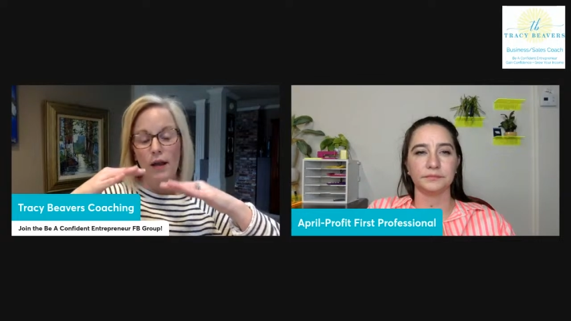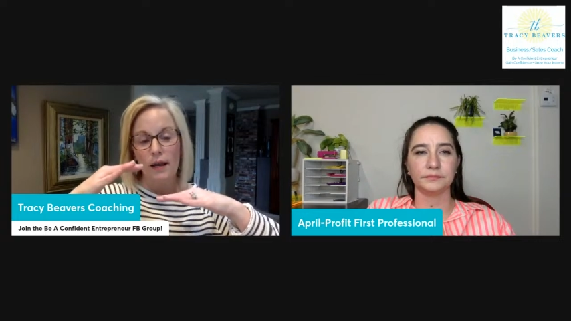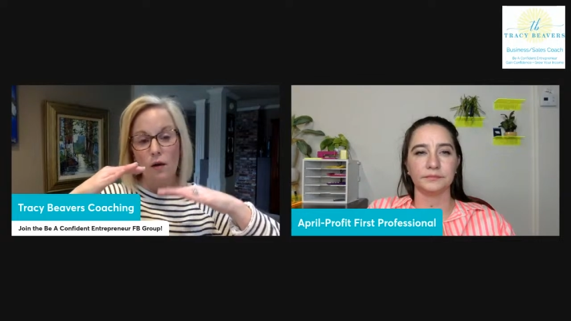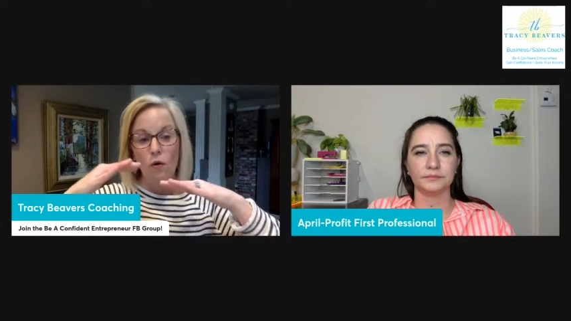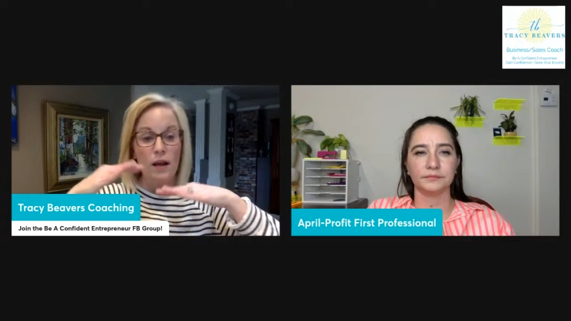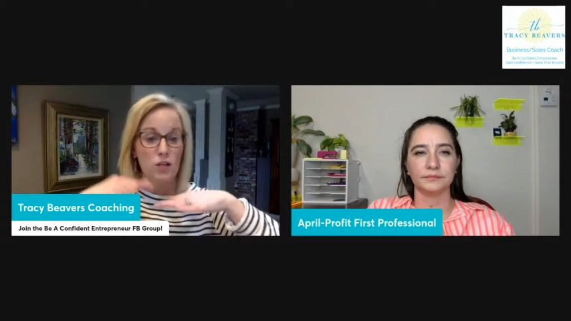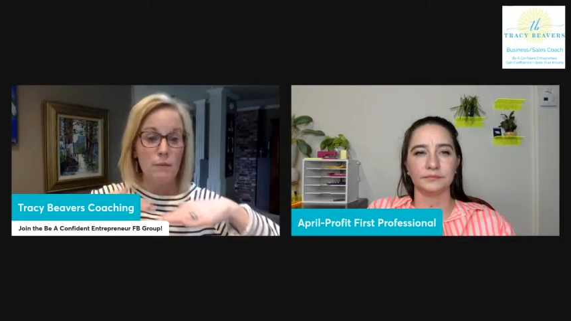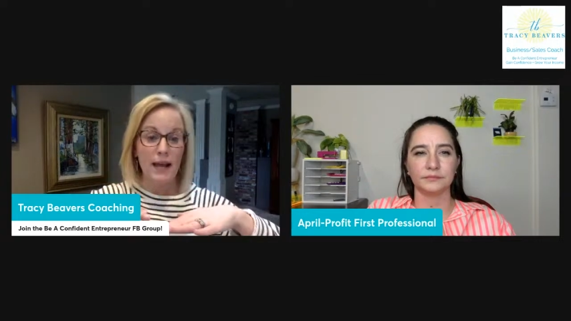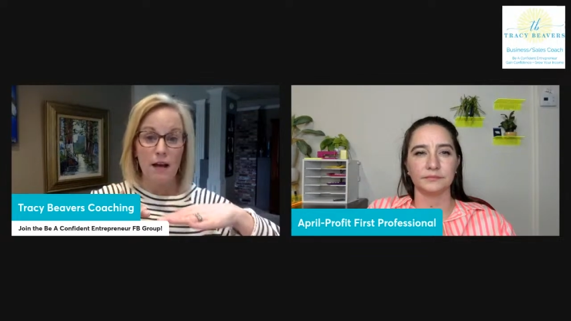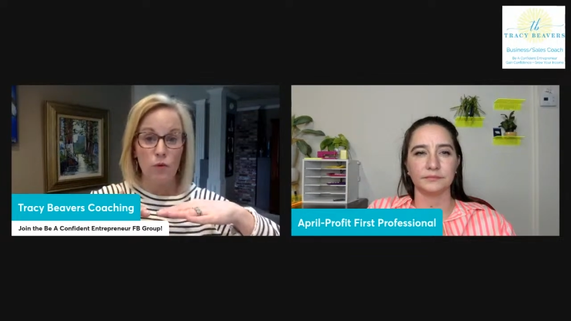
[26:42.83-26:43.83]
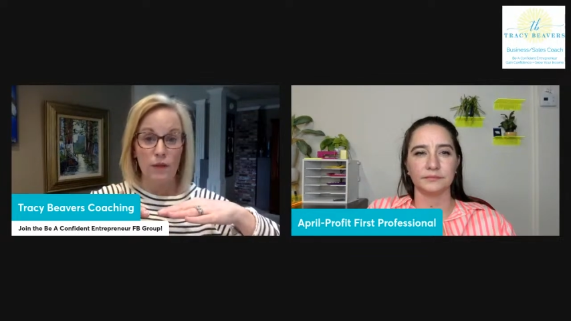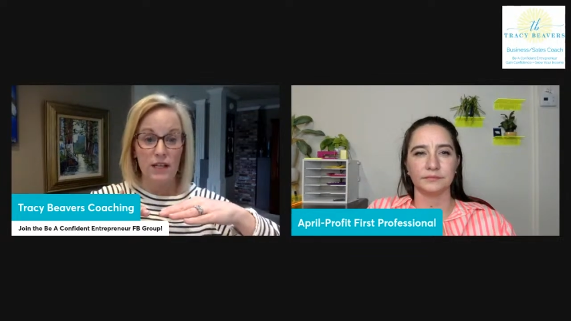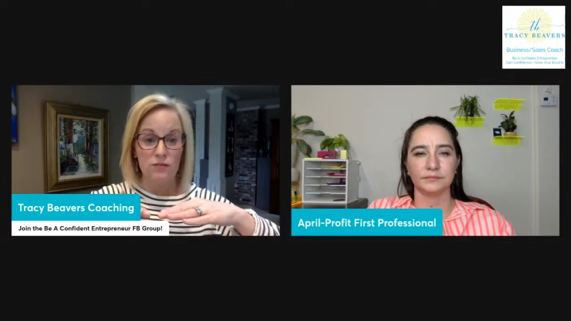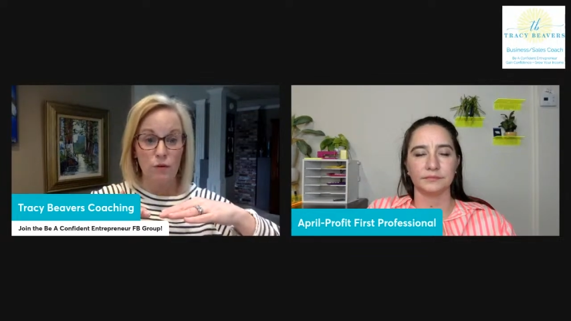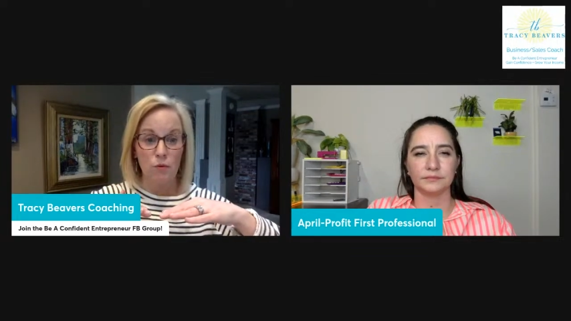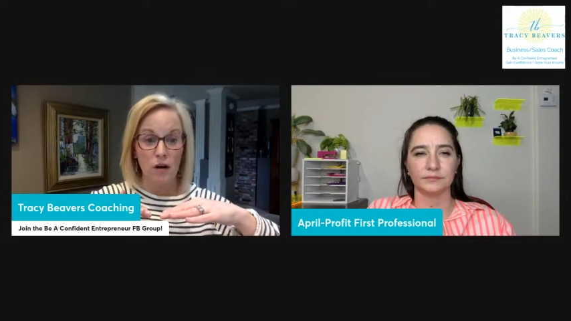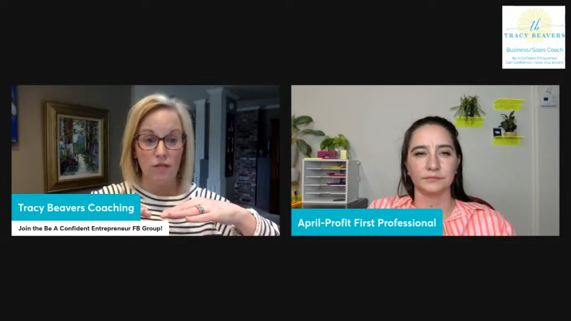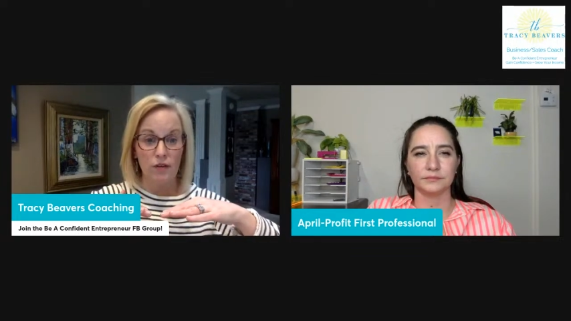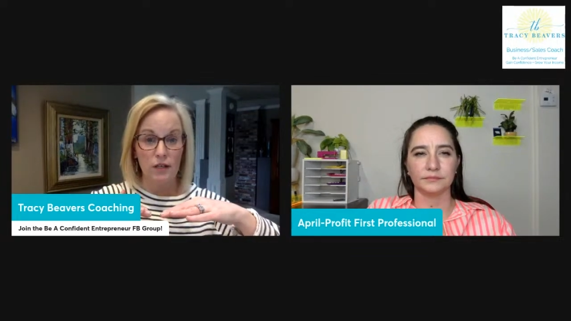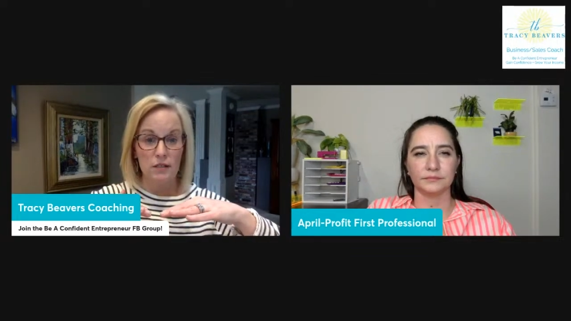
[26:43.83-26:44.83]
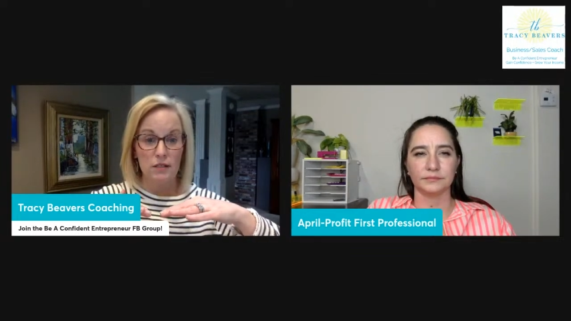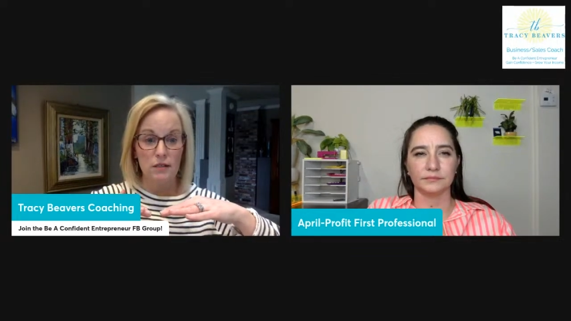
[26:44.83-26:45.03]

Speaker 1: and, or, and you may have one that's for profit.